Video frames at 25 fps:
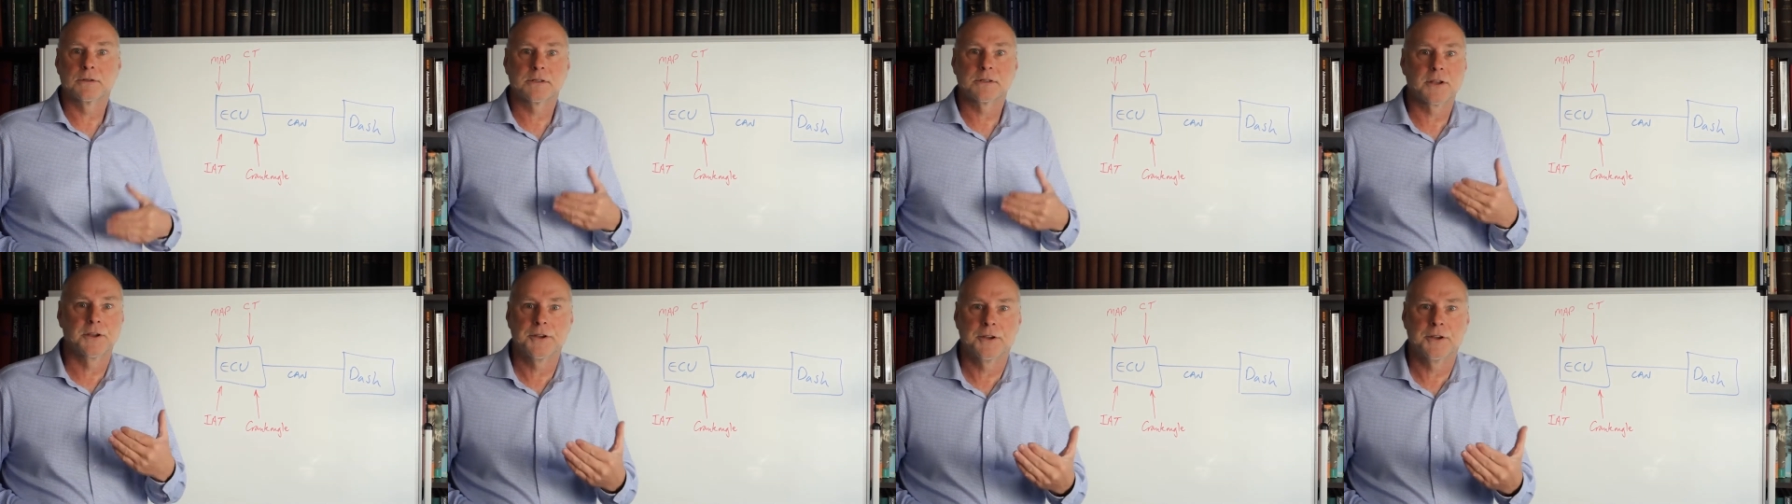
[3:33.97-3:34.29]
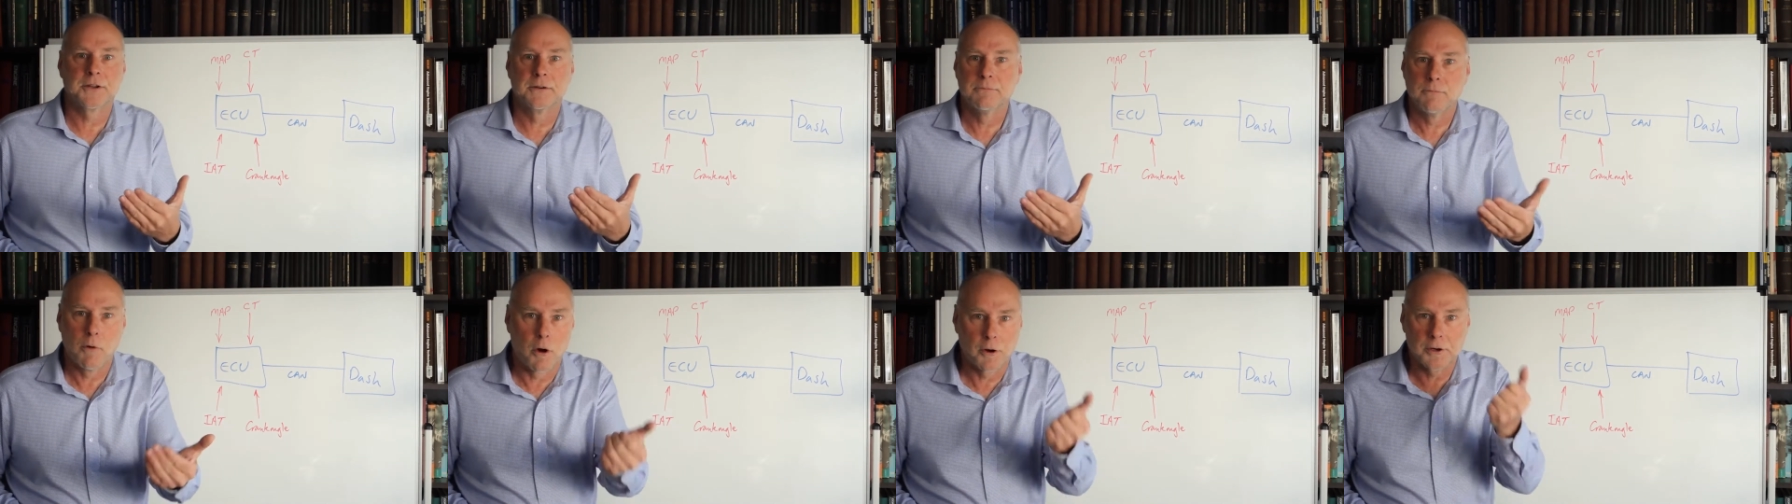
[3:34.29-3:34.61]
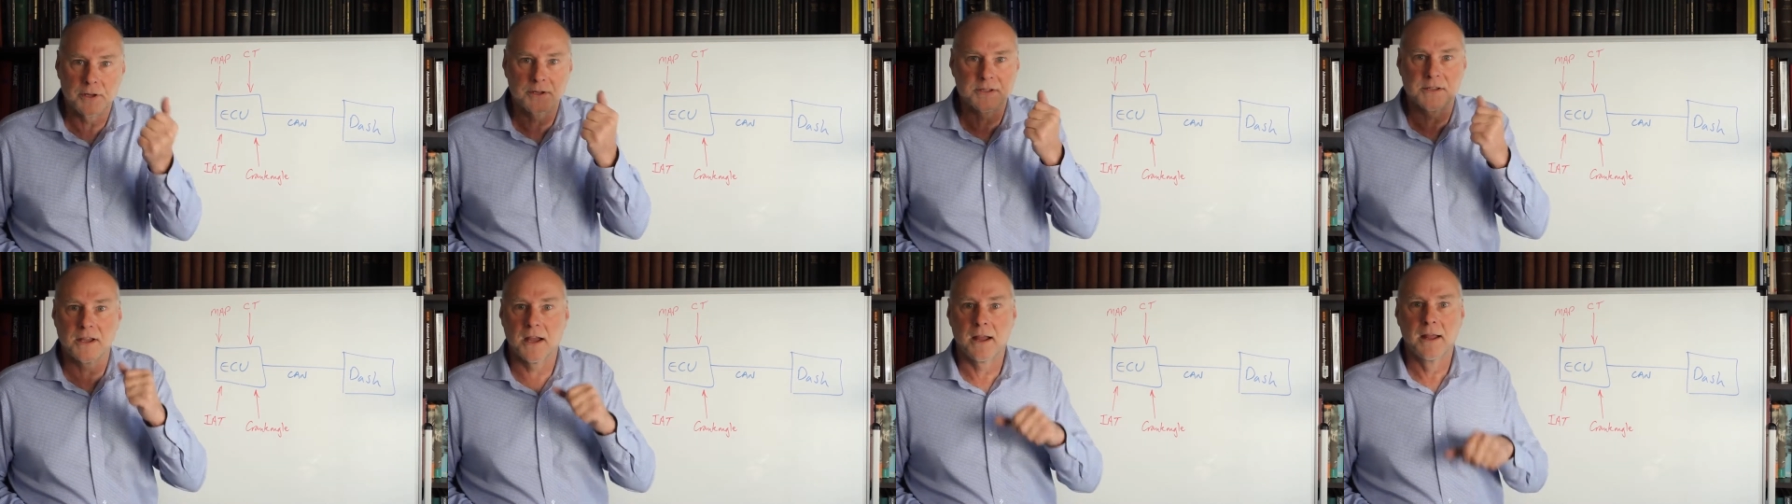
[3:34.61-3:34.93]
so you can
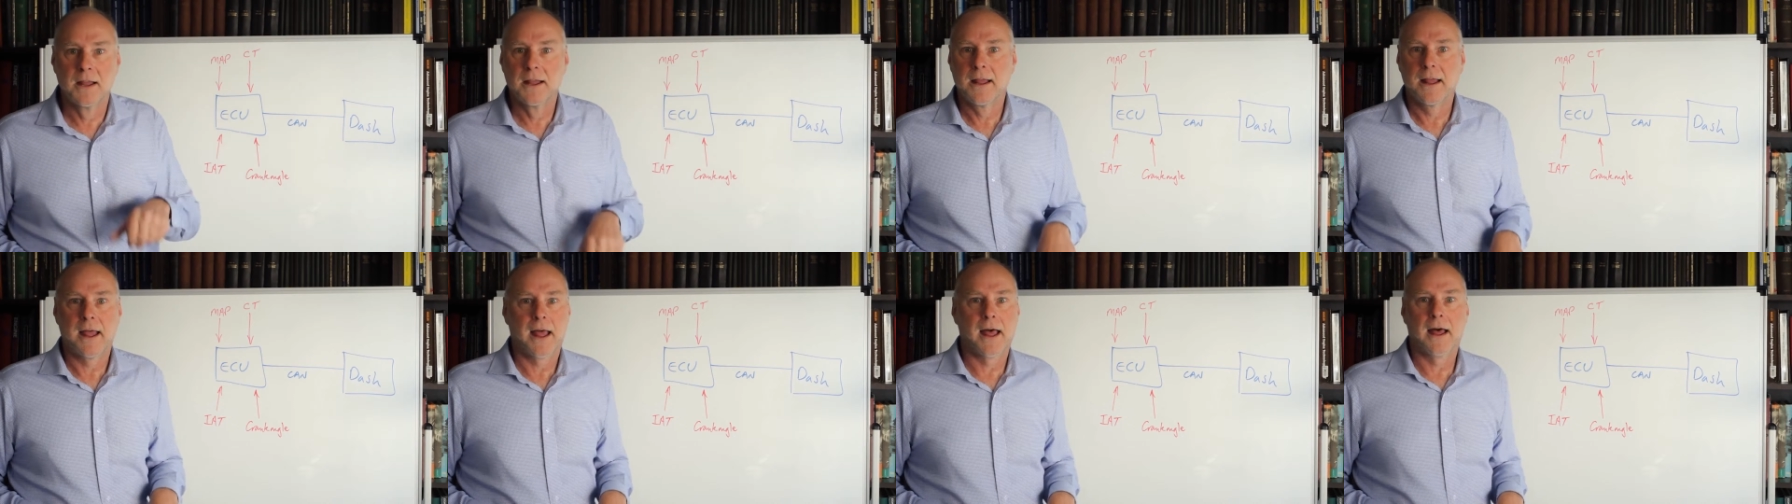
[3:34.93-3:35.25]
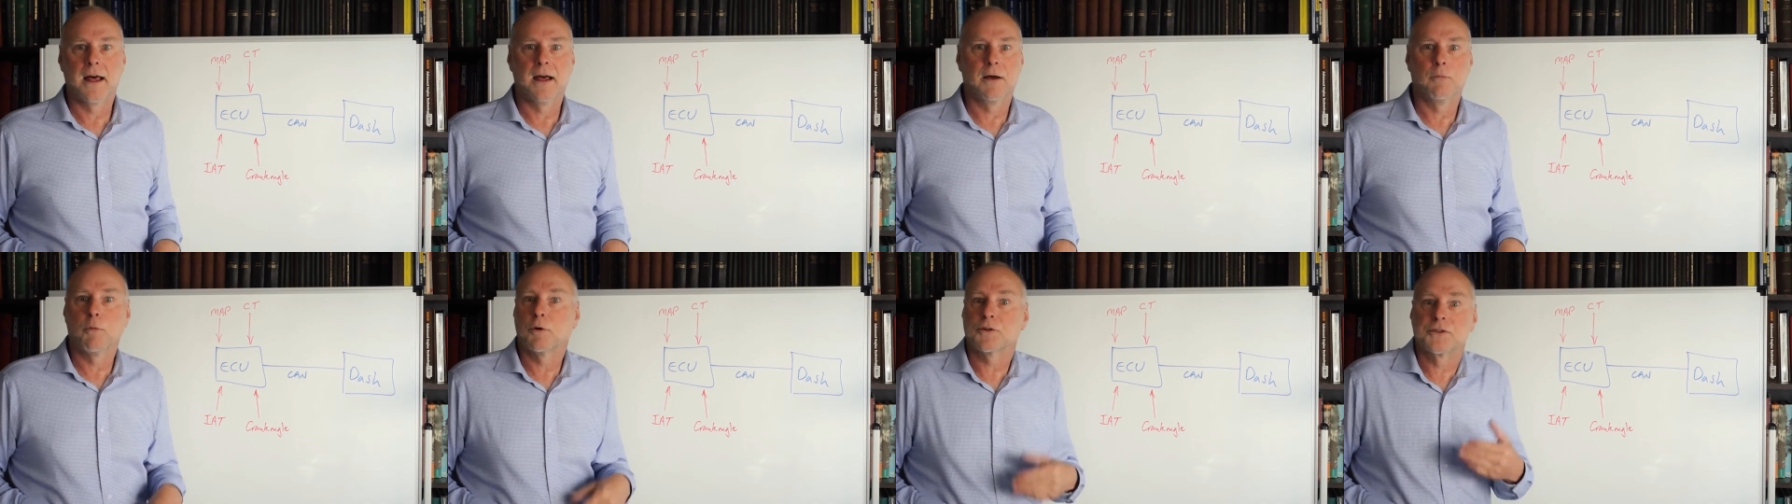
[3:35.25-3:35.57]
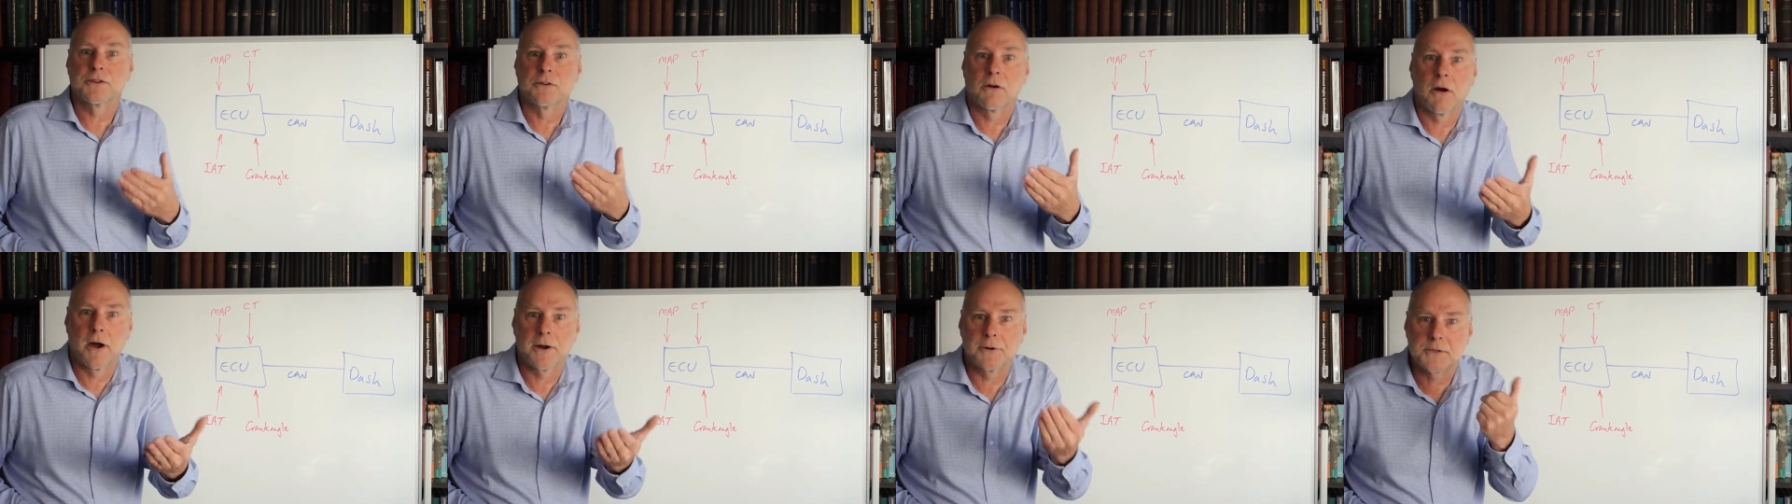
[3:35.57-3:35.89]
monitor uh, what
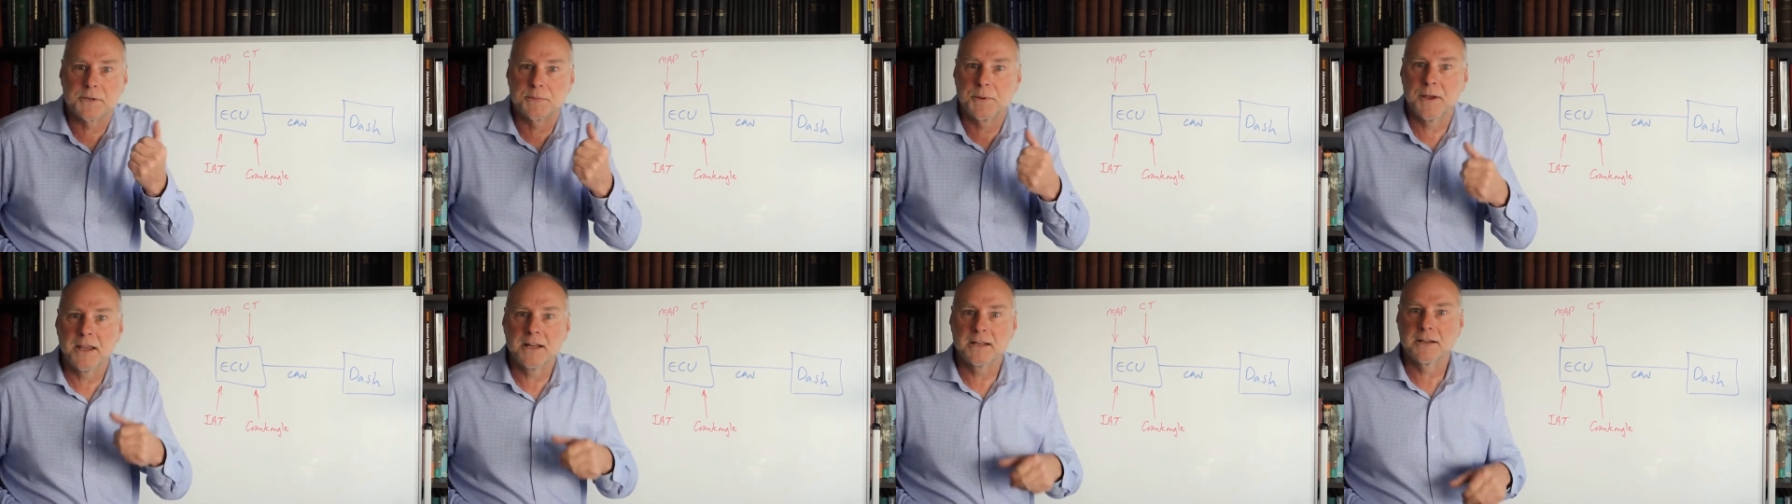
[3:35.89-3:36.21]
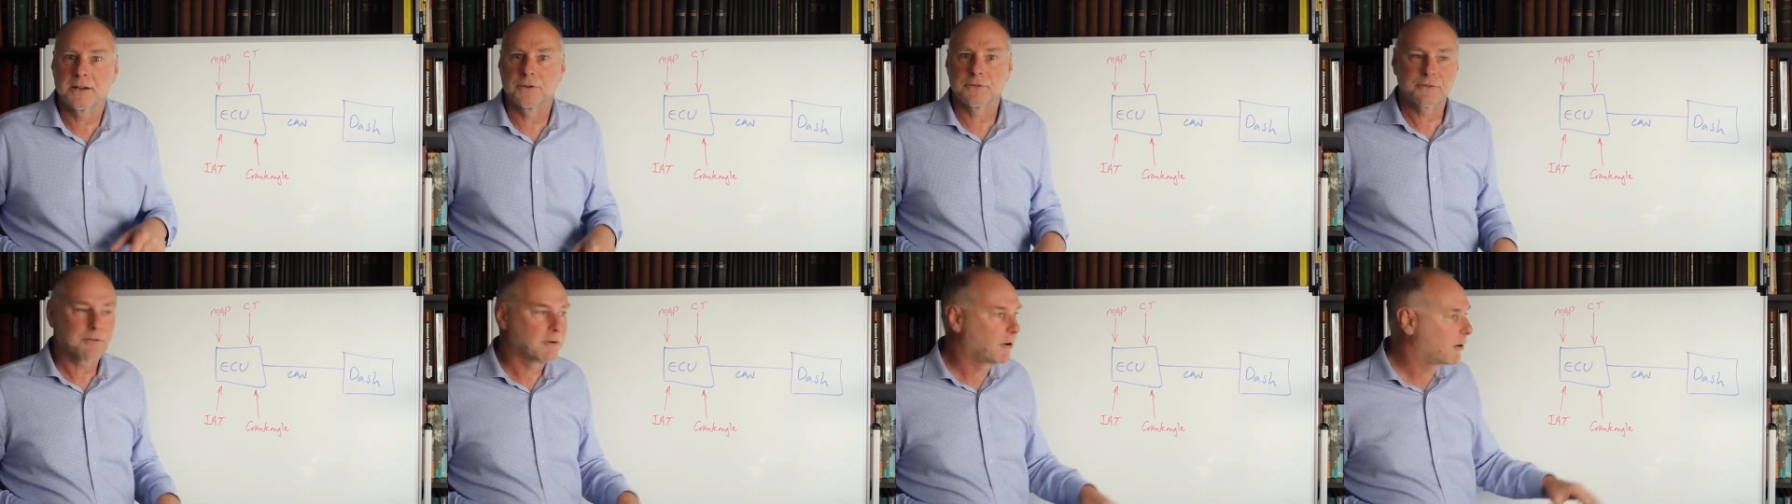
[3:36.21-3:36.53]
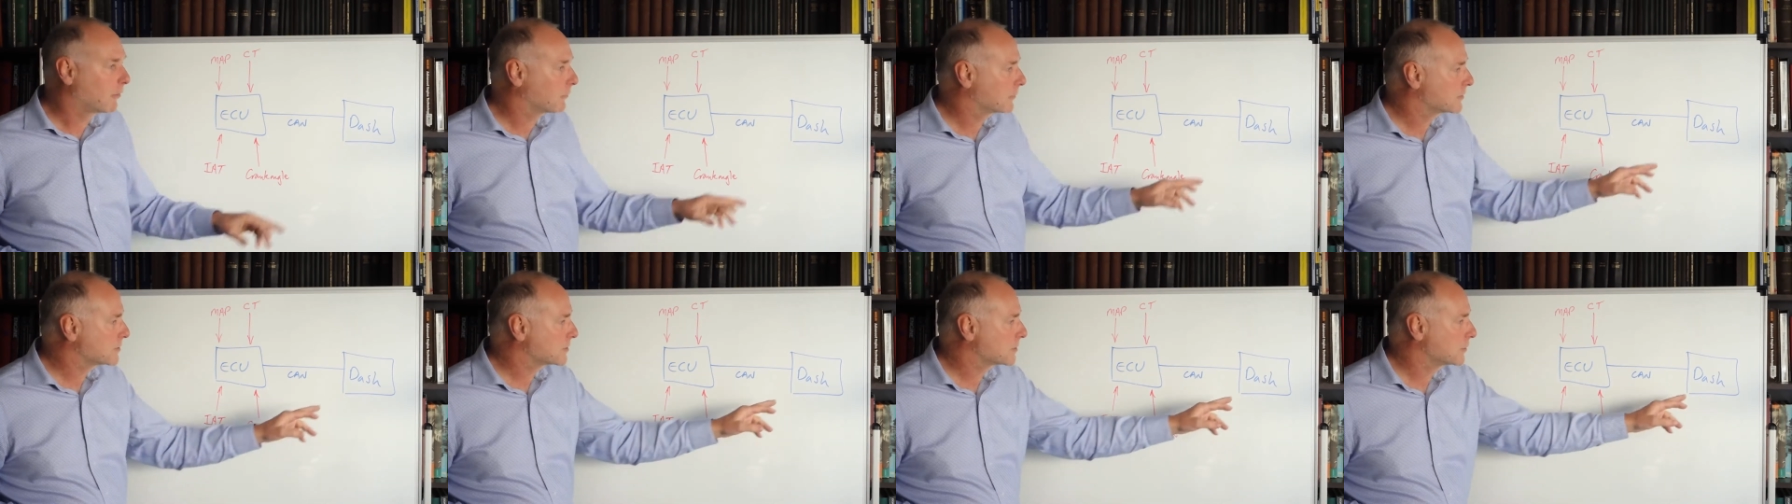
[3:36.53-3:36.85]
your idle speed
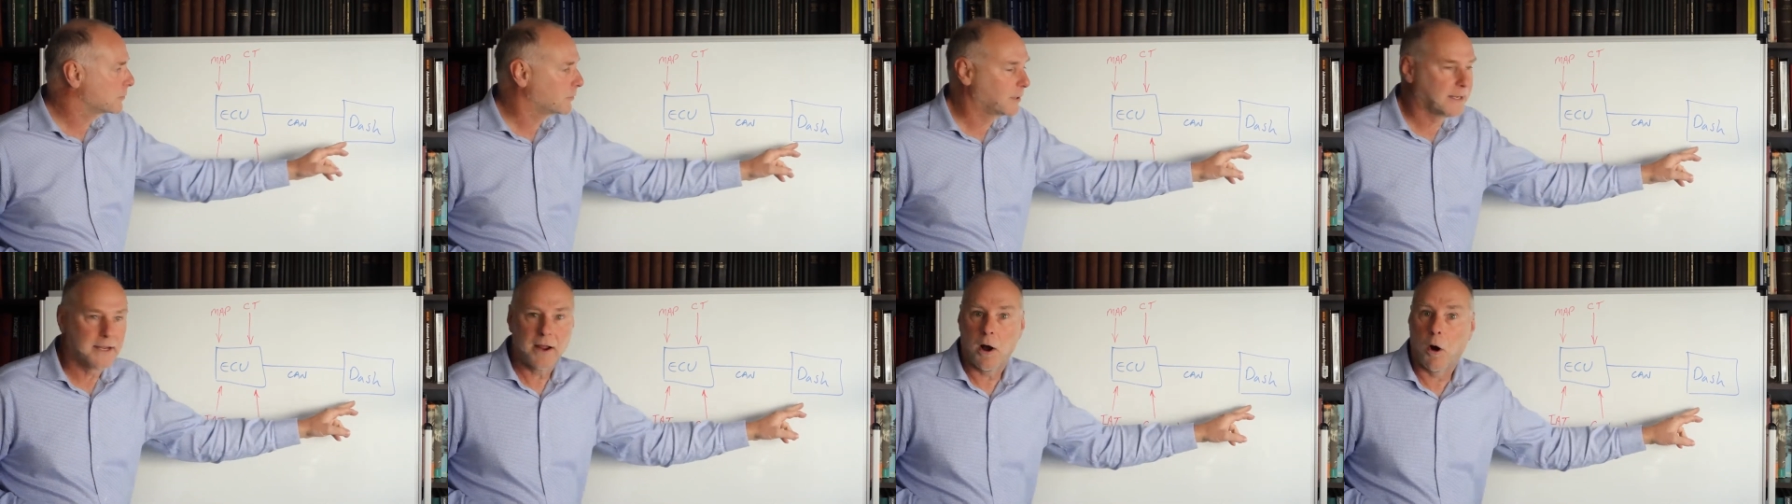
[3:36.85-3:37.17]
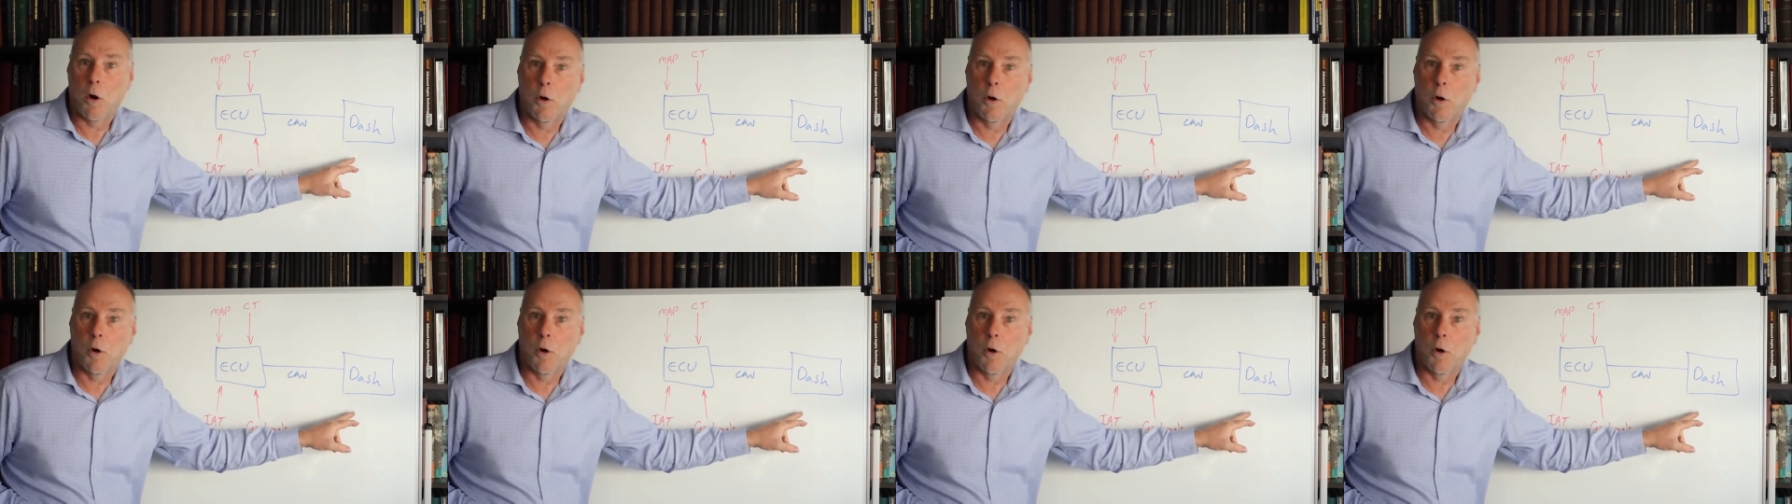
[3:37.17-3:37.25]
control is doing